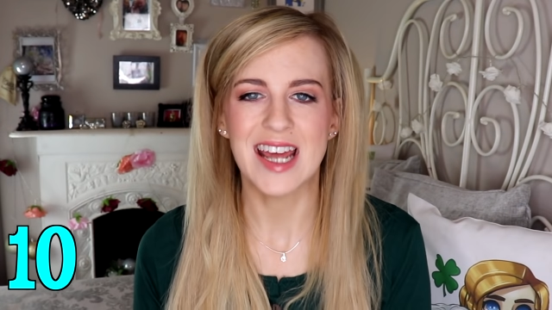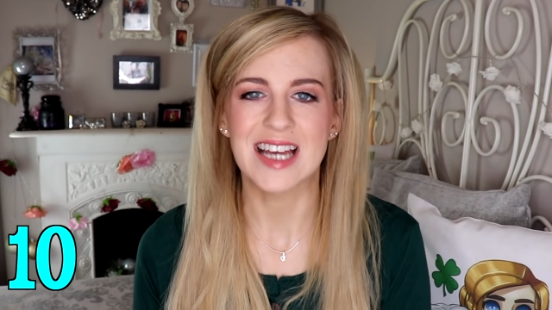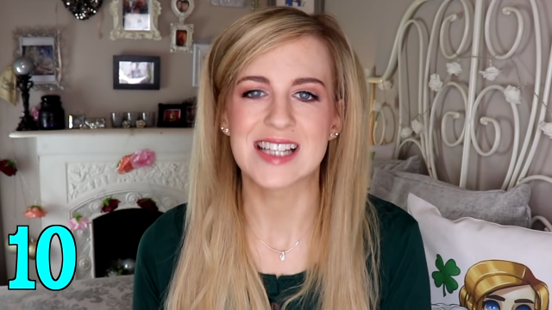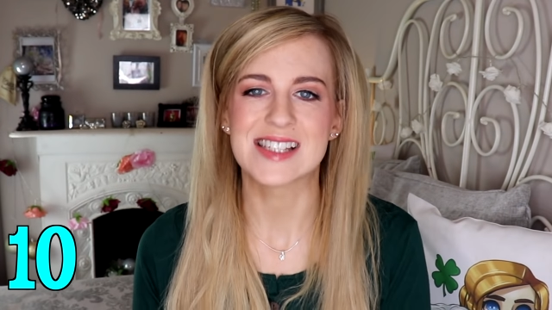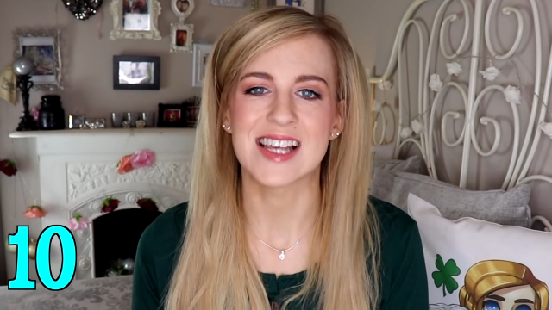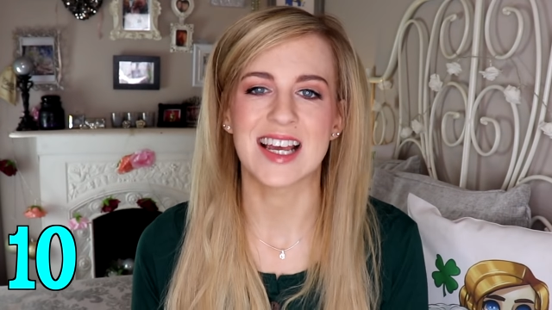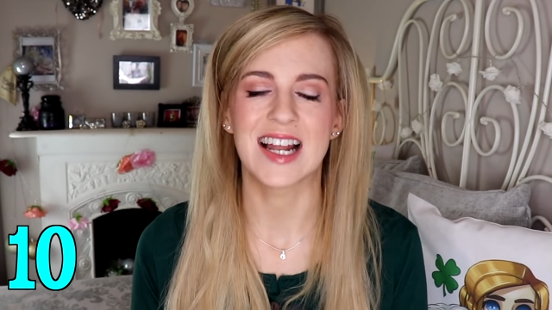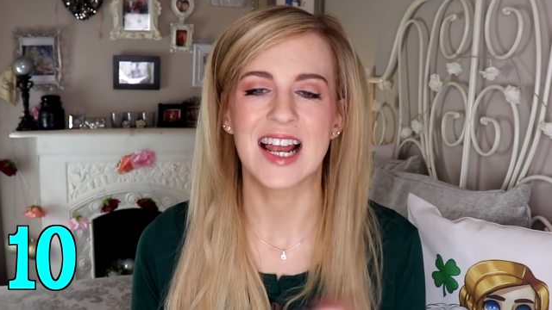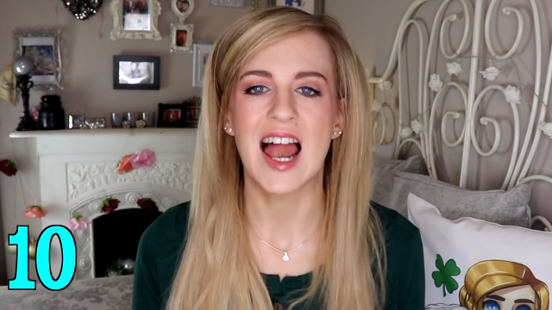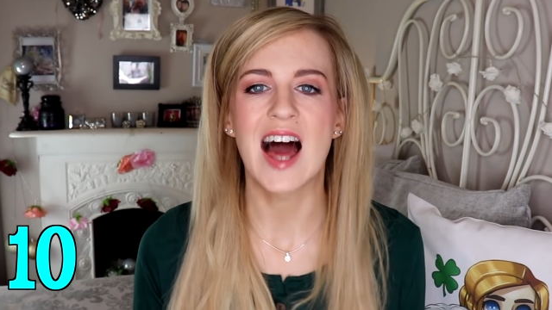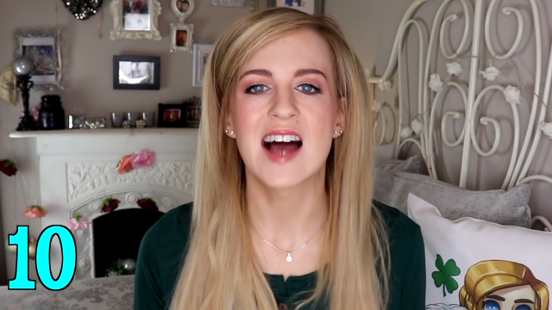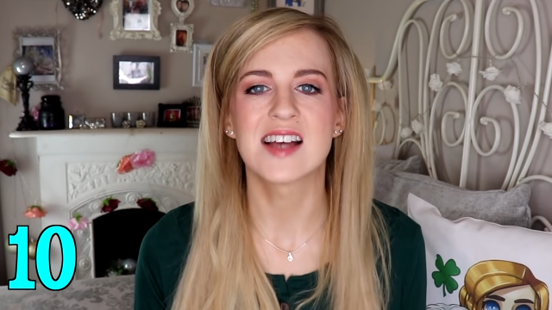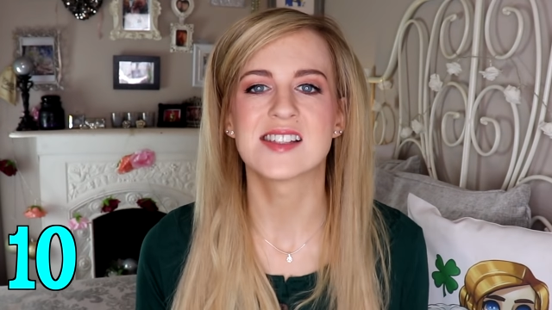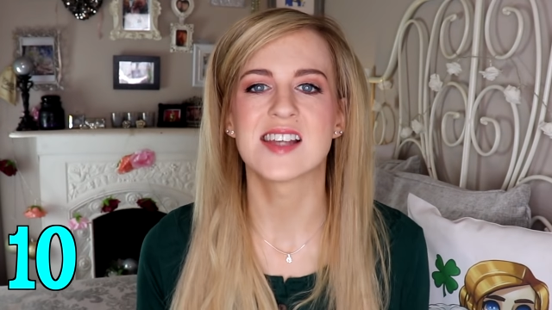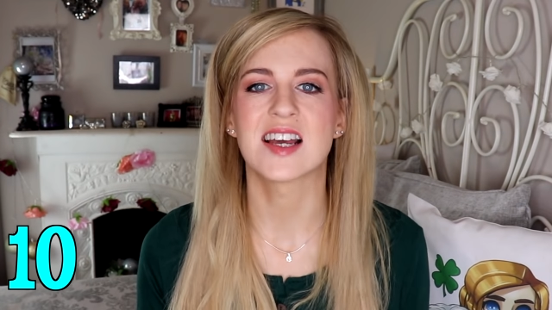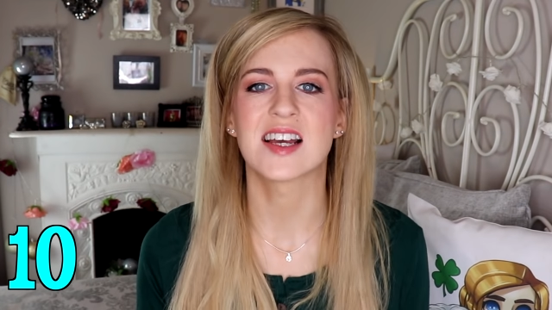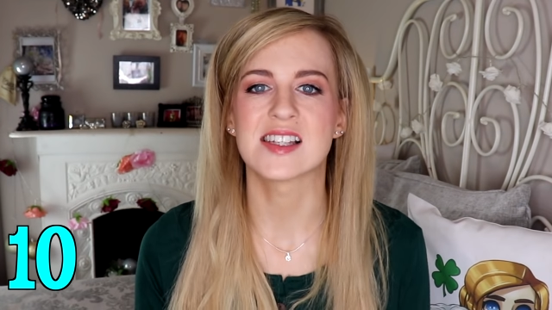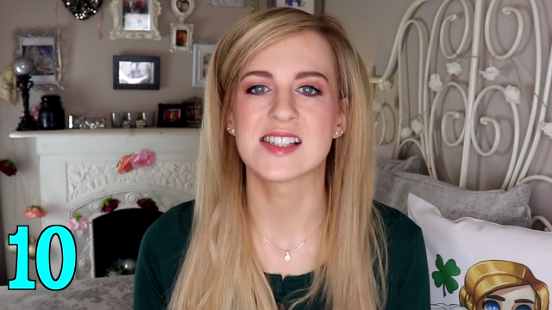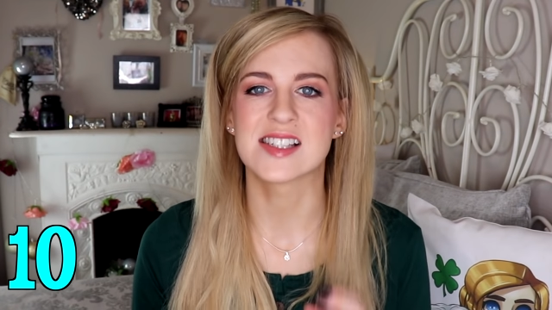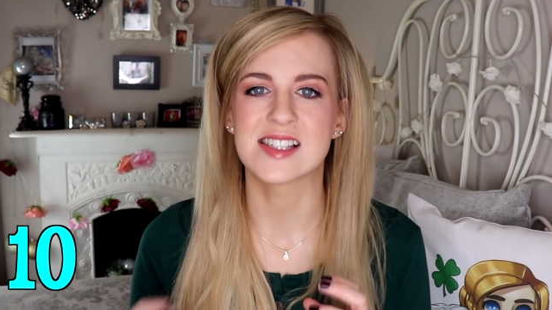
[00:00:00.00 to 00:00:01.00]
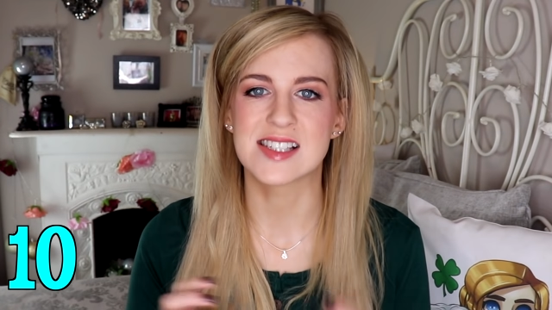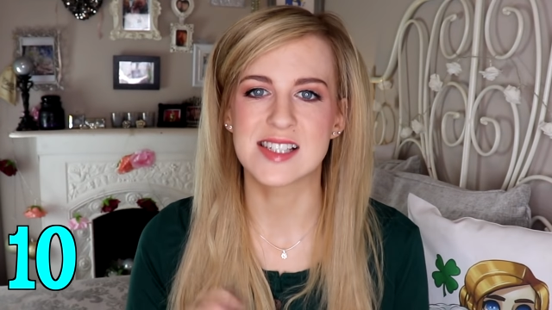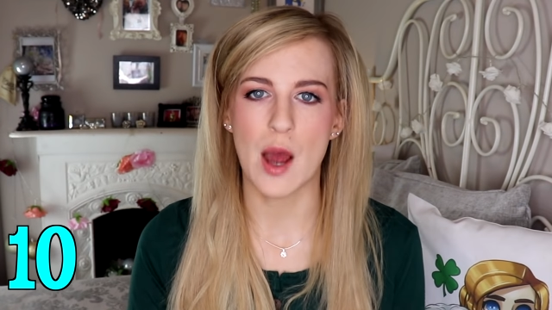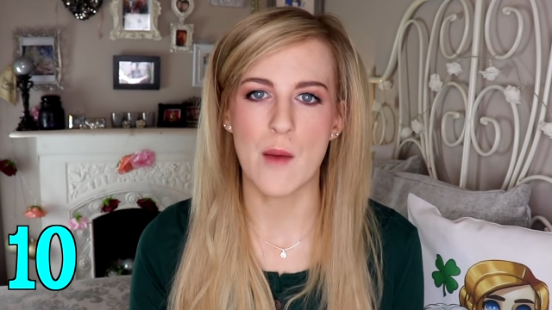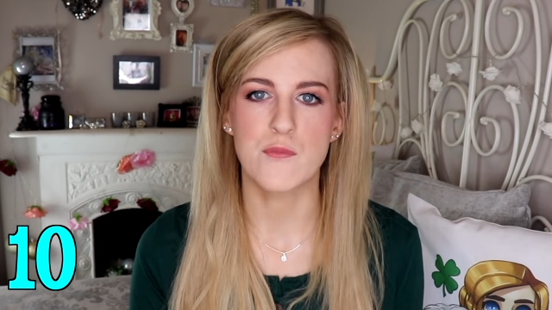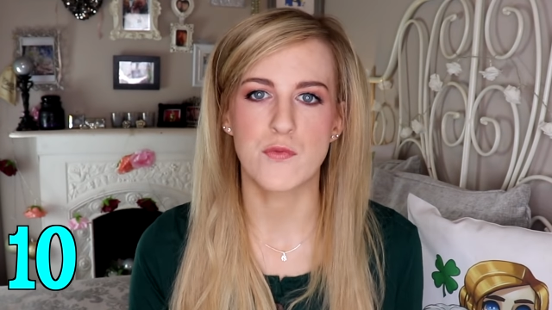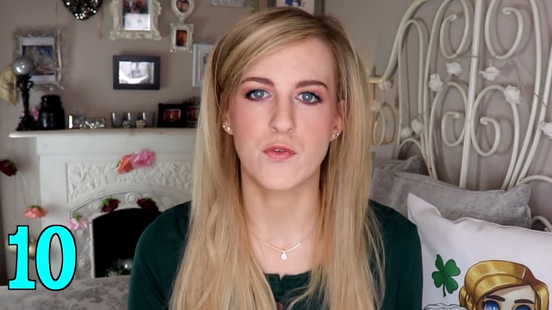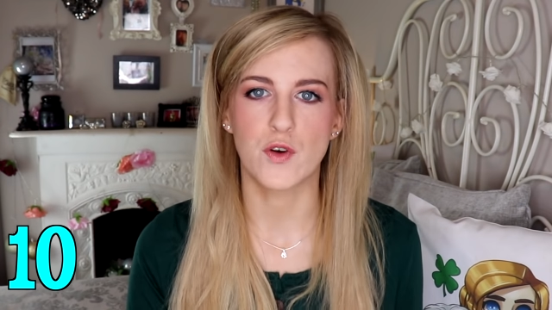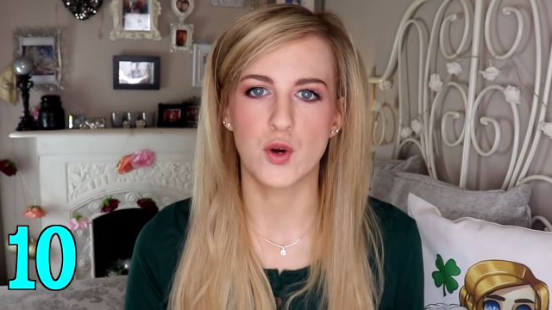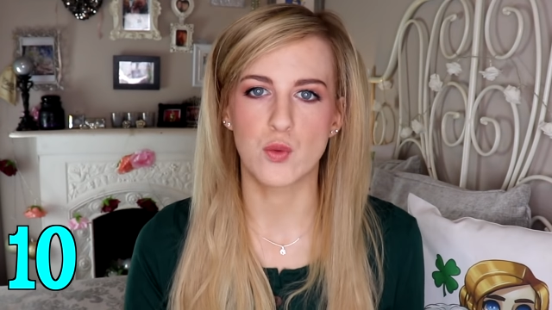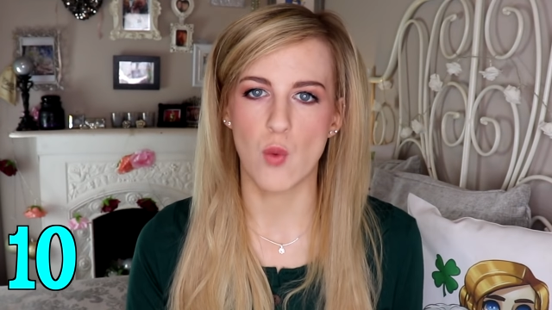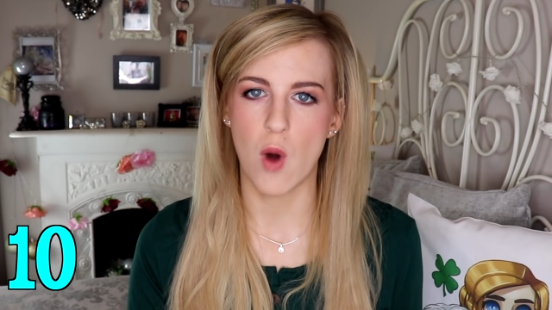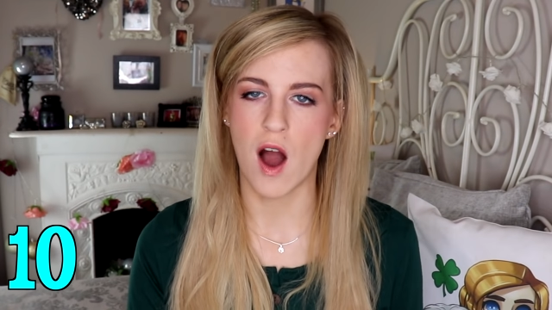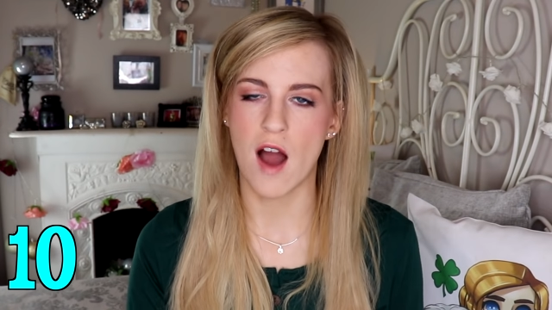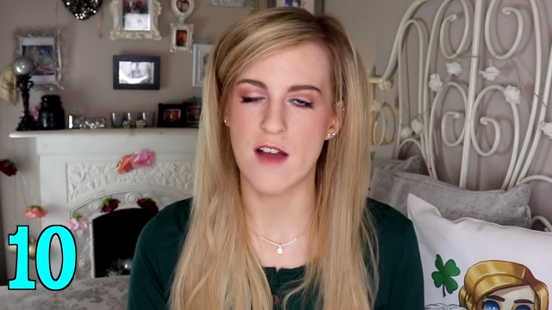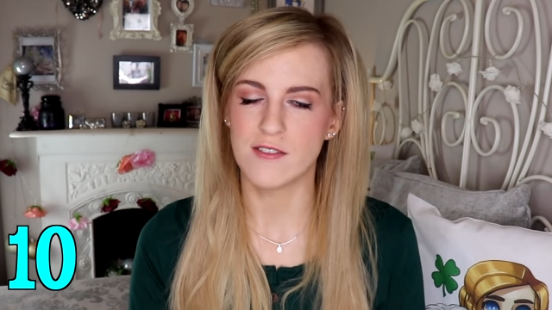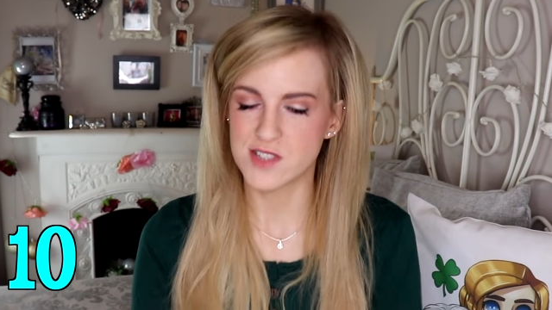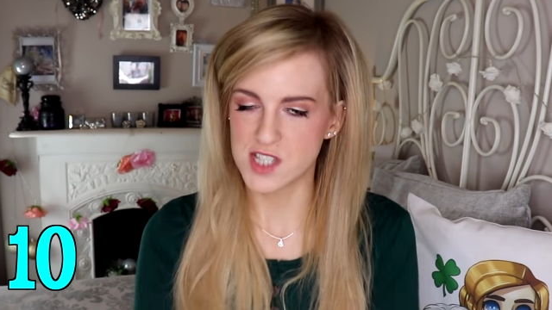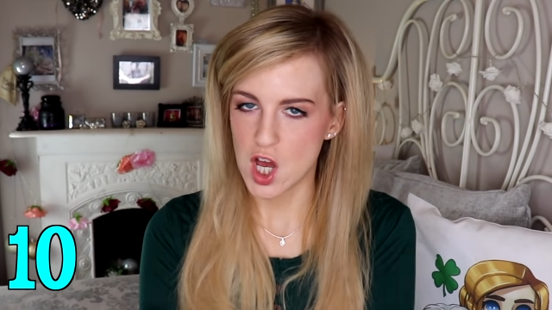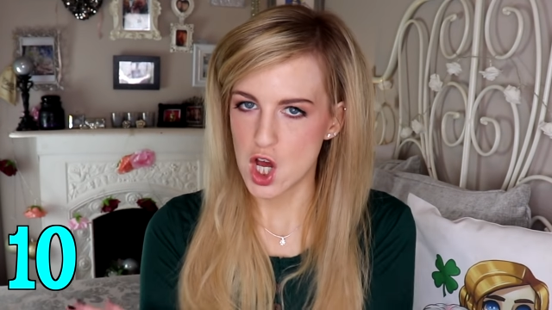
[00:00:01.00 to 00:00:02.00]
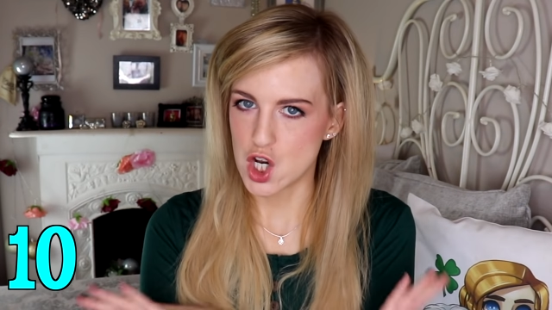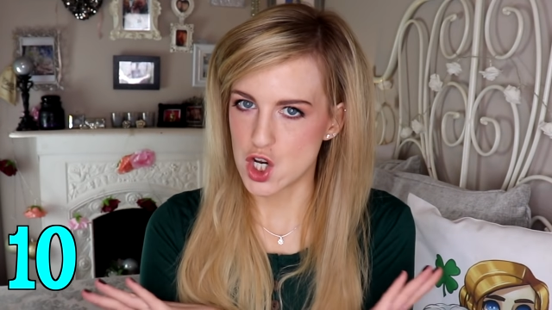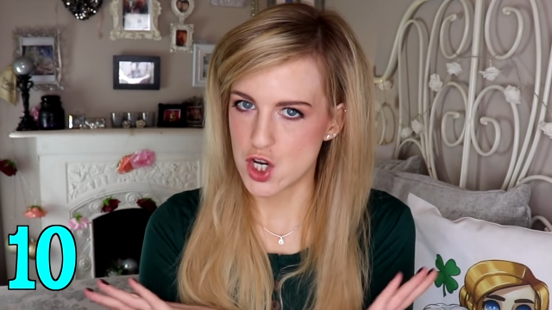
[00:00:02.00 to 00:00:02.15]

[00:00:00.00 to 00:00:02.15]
it's a classic, Stepford Wives,